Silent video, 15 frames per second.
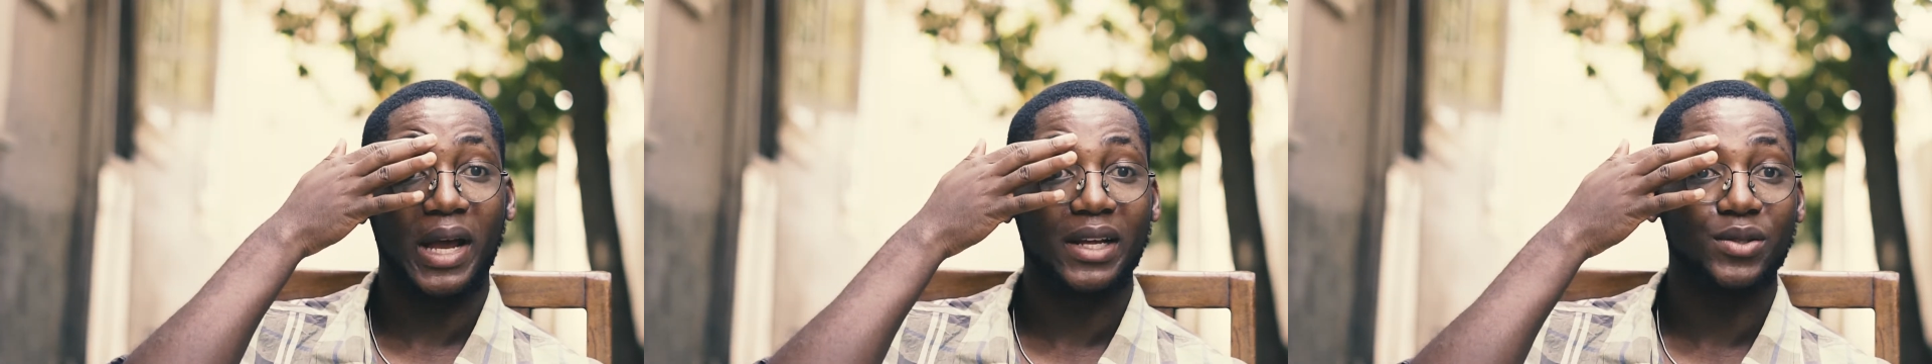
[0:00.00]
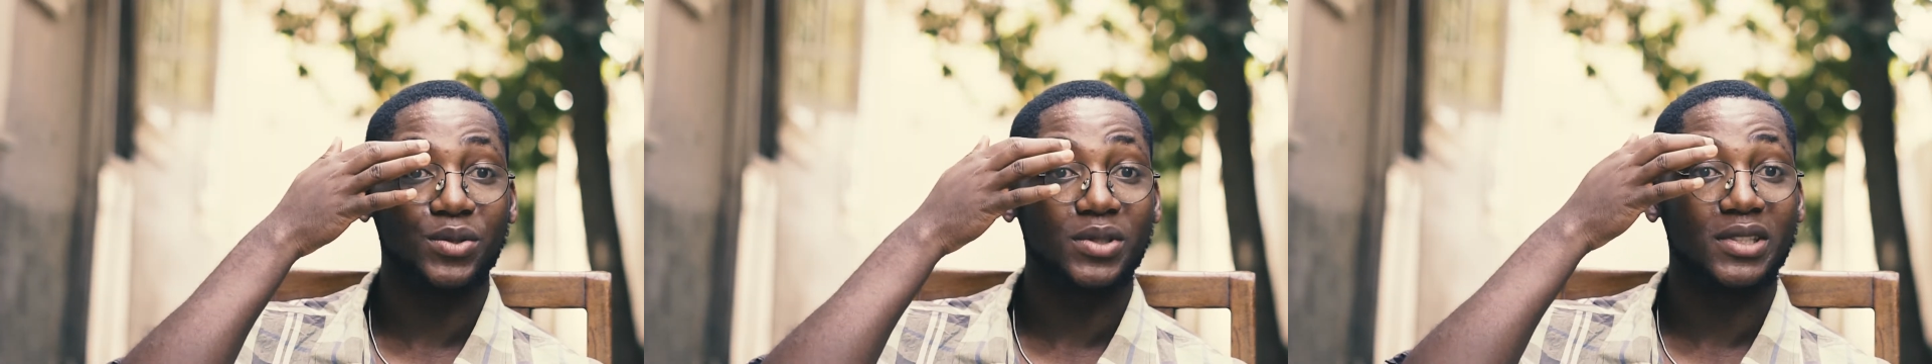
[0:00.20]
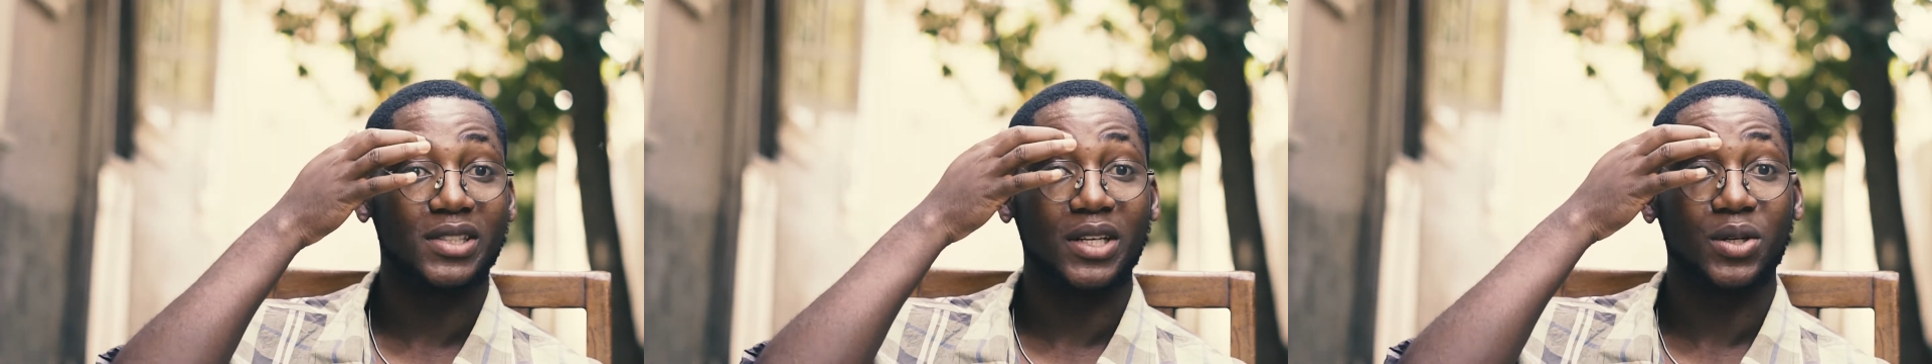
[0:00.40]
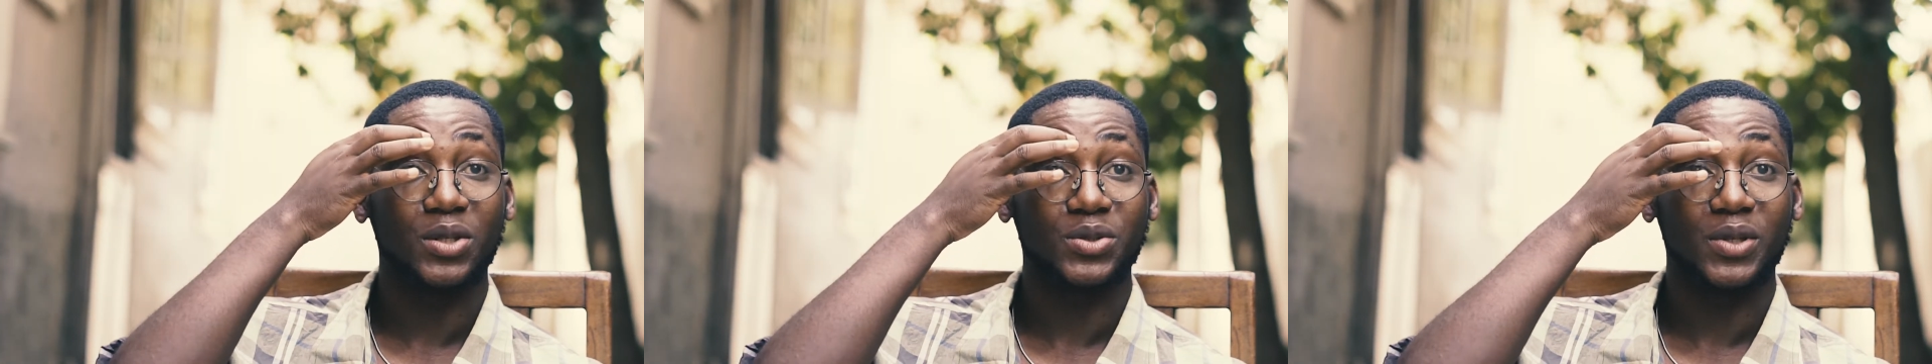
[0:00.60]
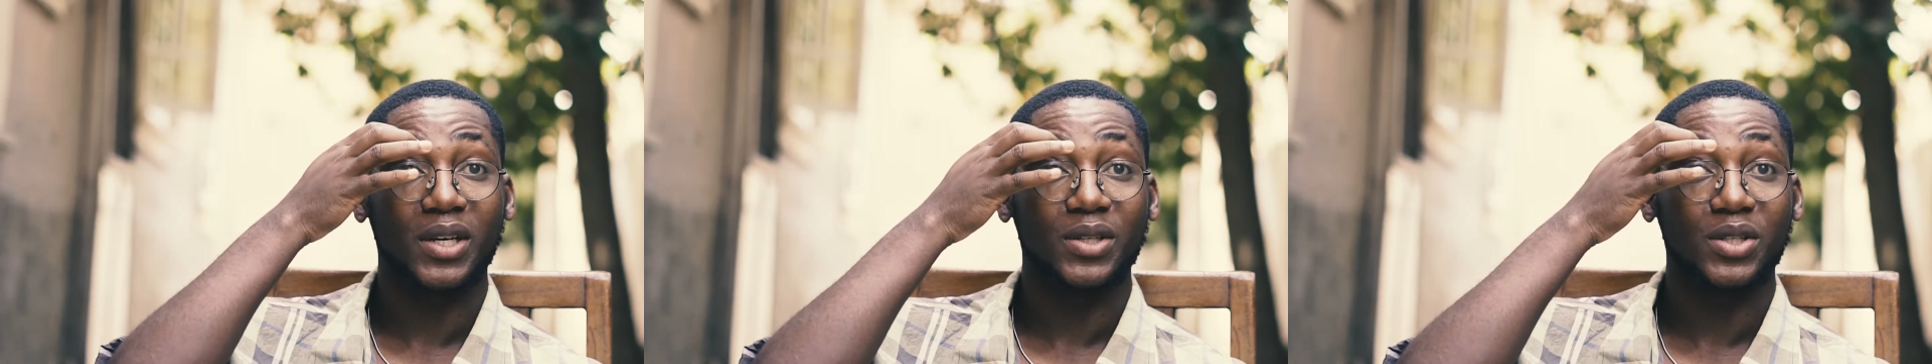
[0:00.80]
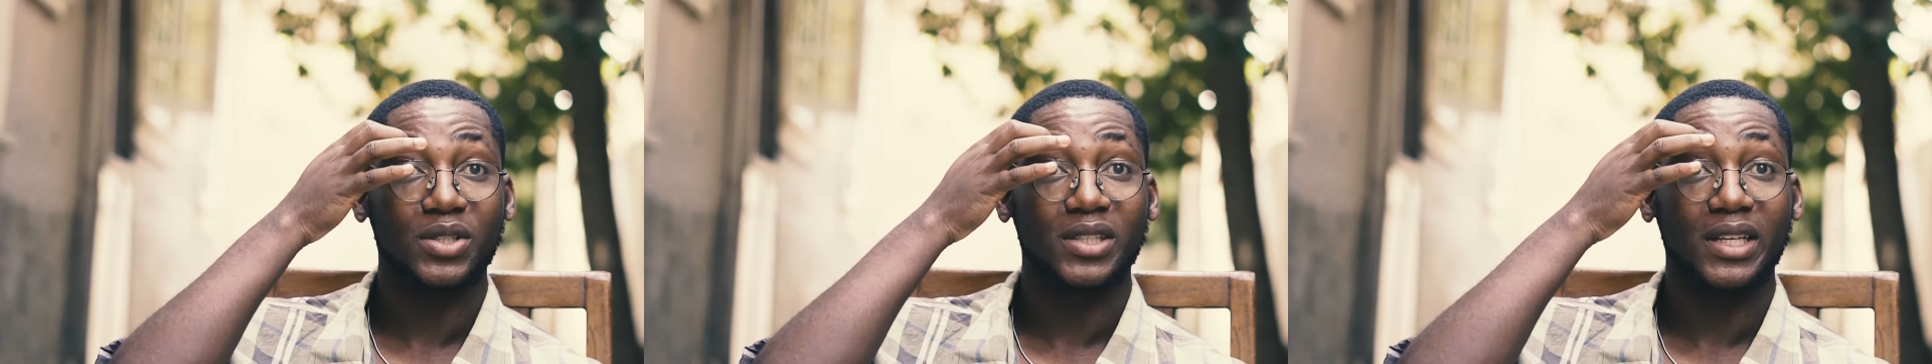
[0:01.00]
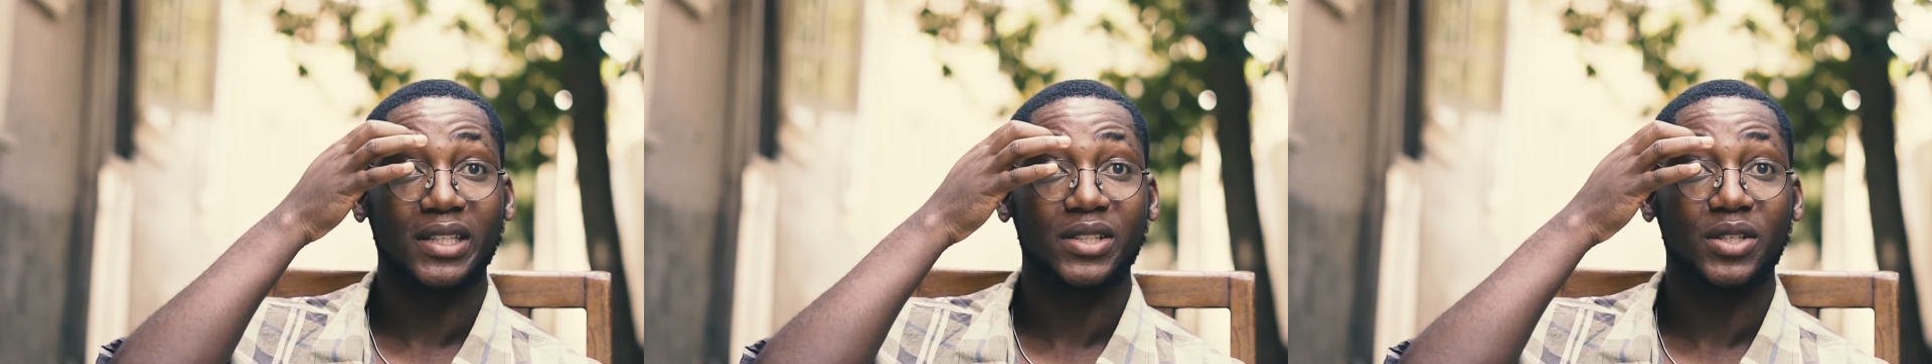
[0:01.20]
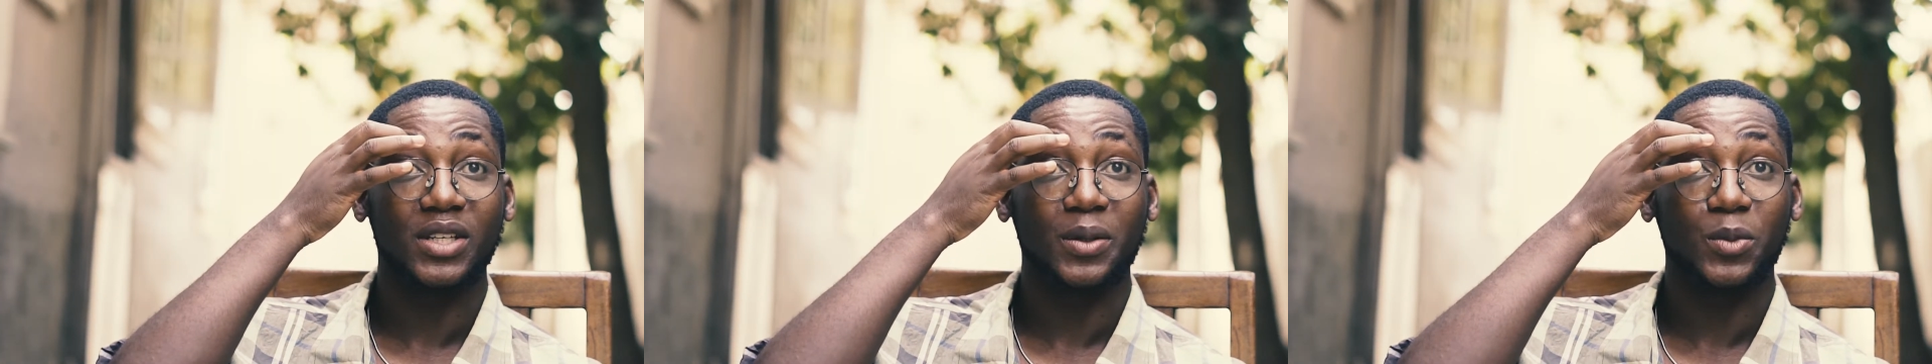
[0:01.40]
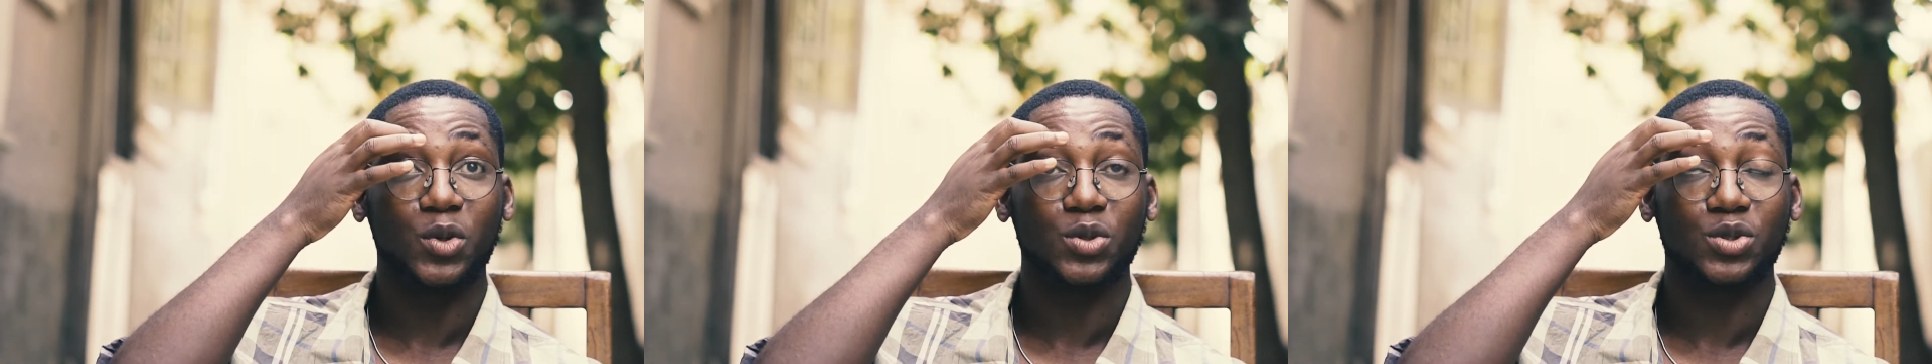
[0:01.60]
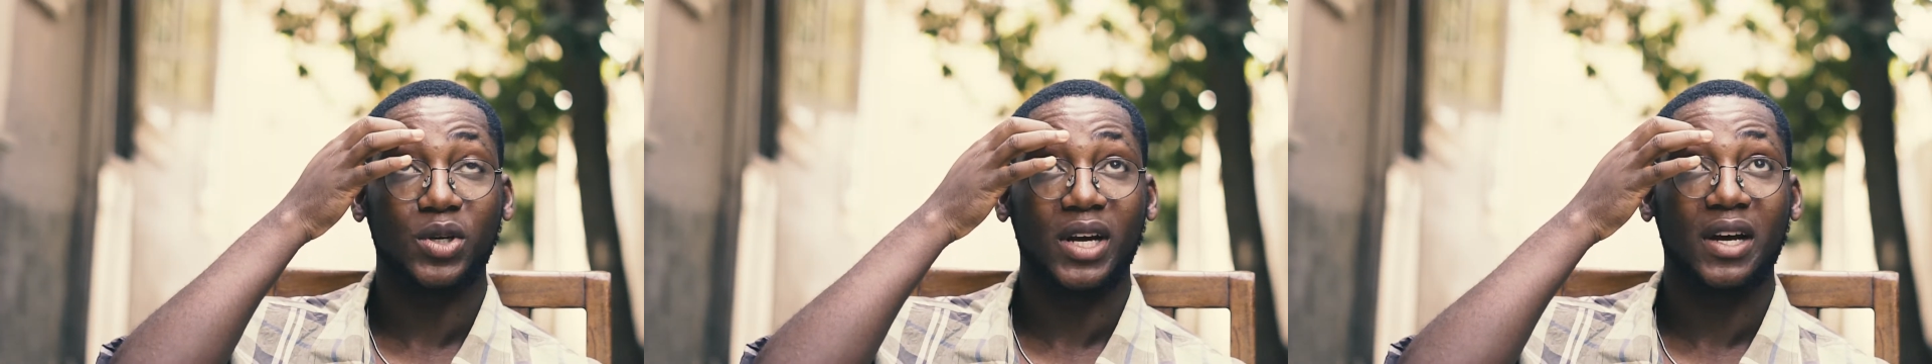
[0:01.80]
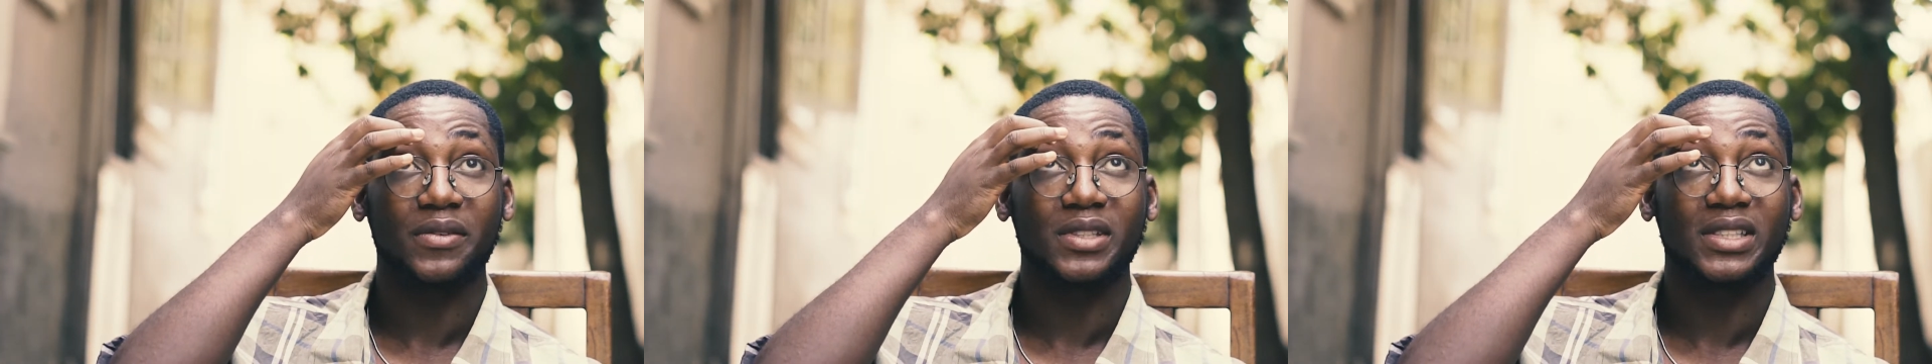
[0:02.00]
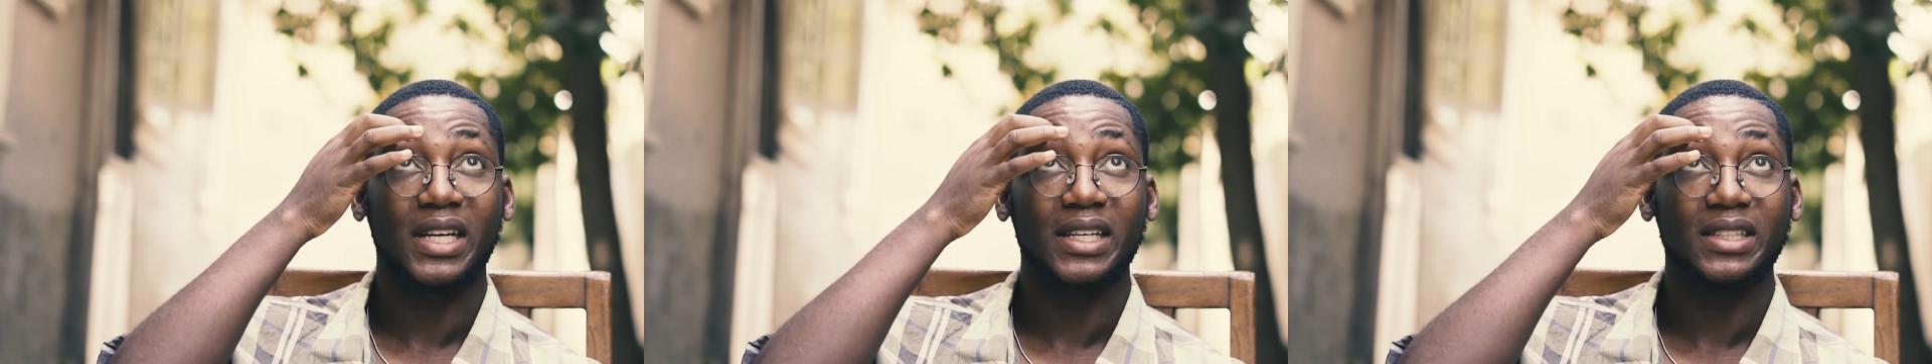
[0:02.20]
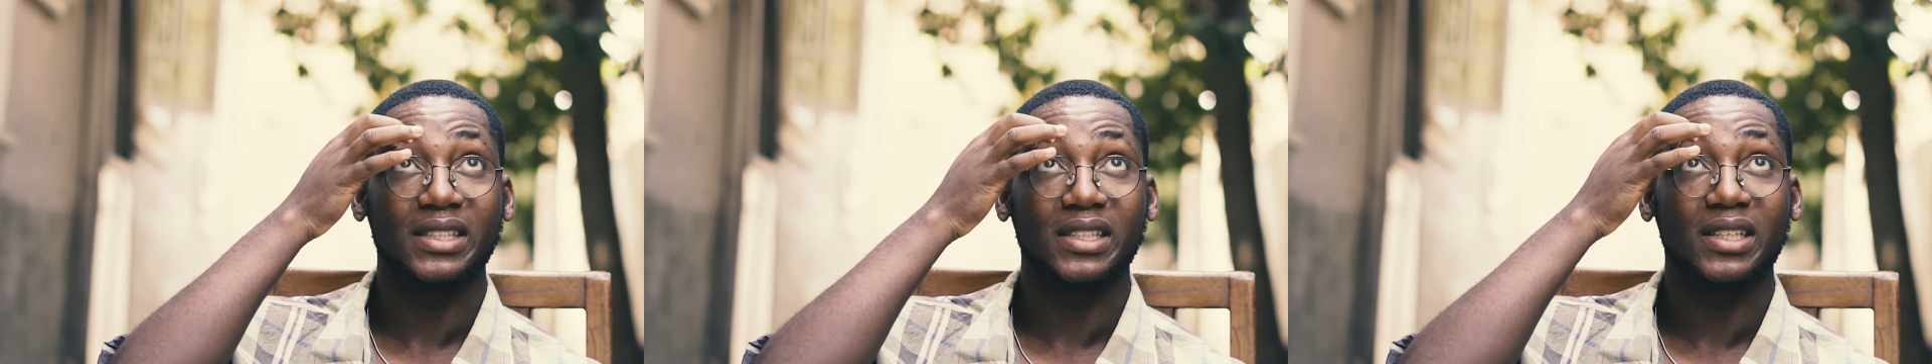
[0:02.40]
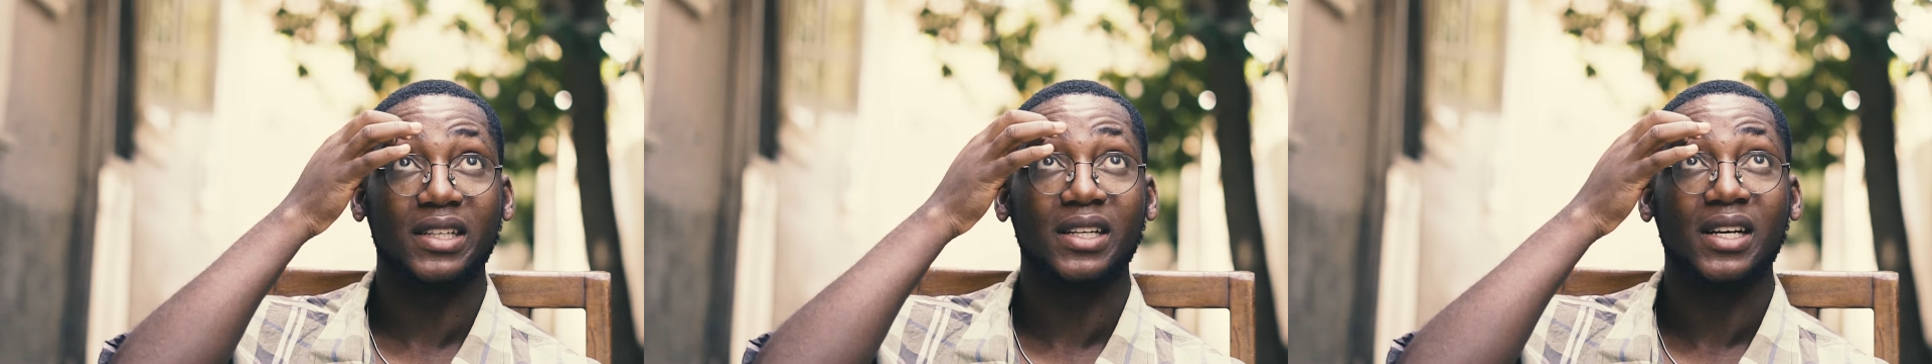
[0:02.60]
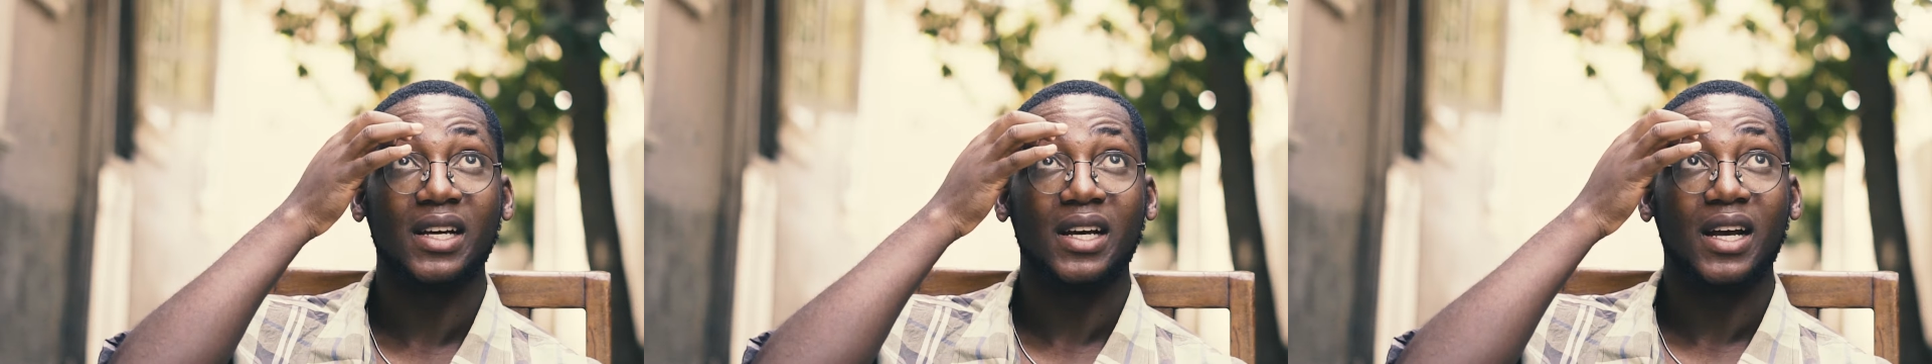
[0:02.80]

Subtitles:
I do this a lot, so I just like tell them, oh, so I have this idea,